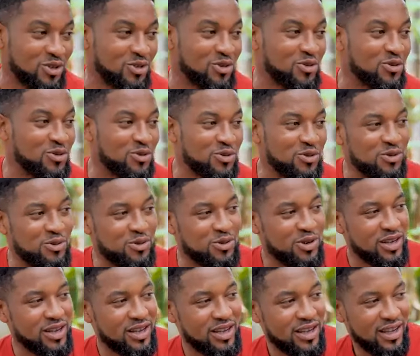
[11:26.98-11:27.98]
money to
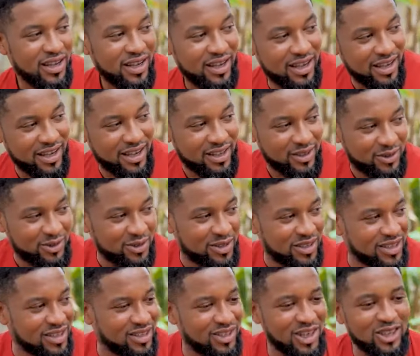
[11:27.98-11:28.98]
do
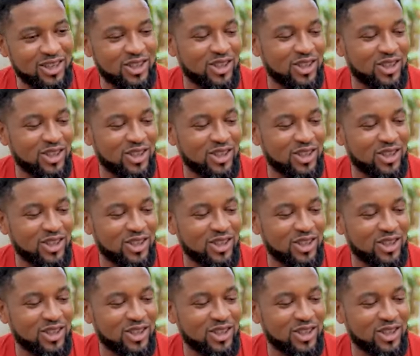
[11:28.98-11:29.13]
the